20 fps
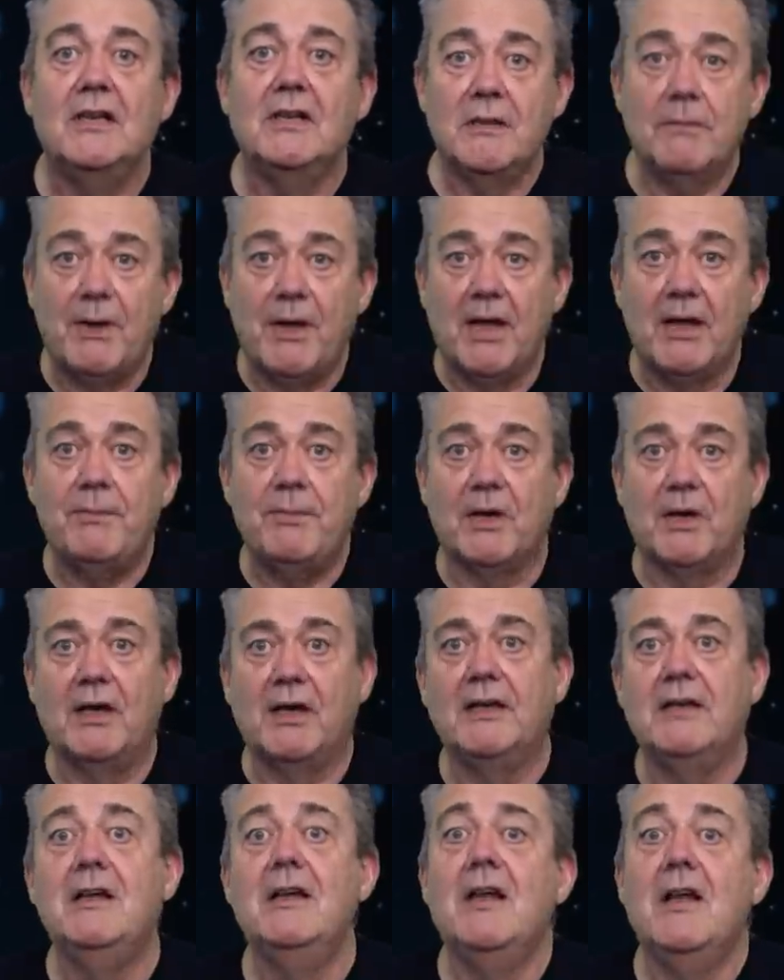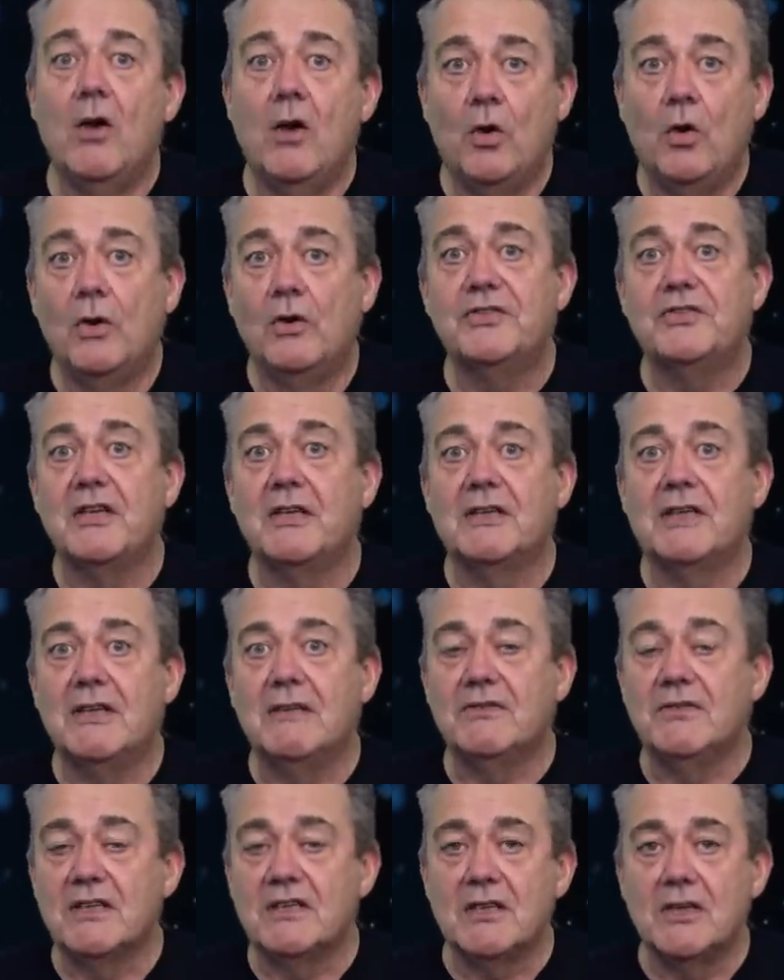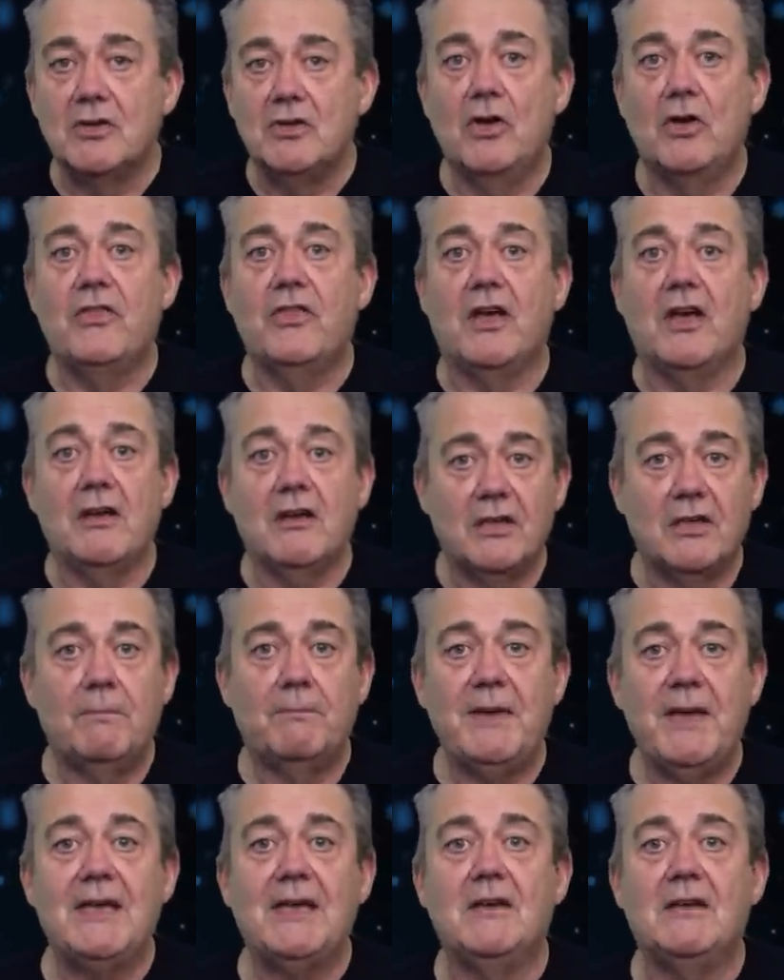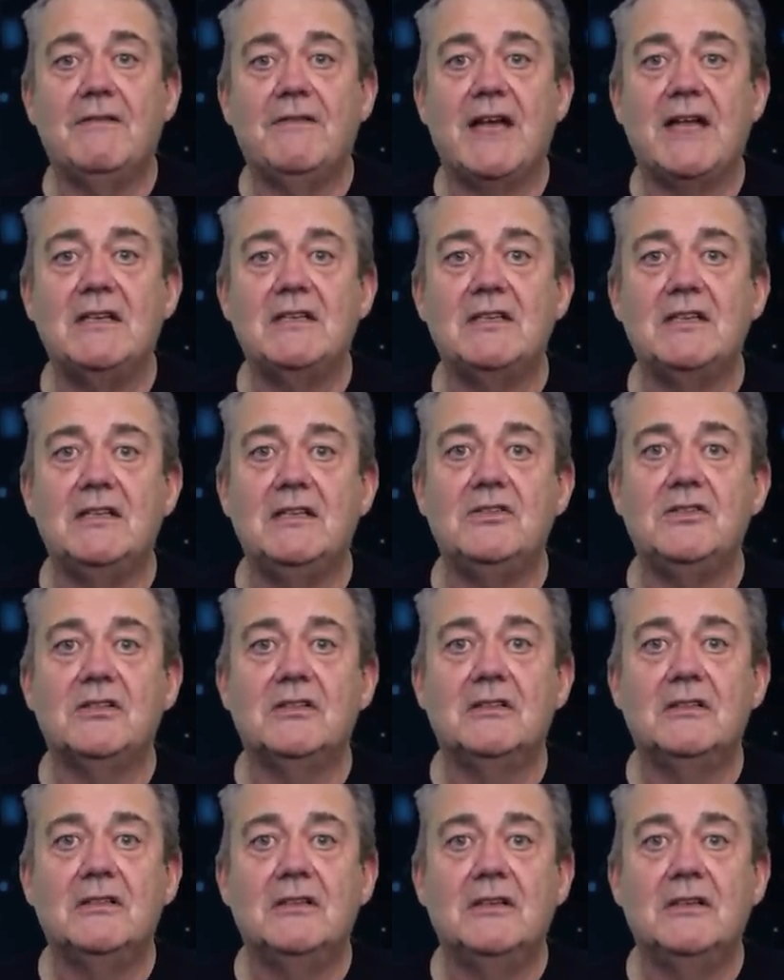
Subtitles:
the pipeline, also gives us another big advantage.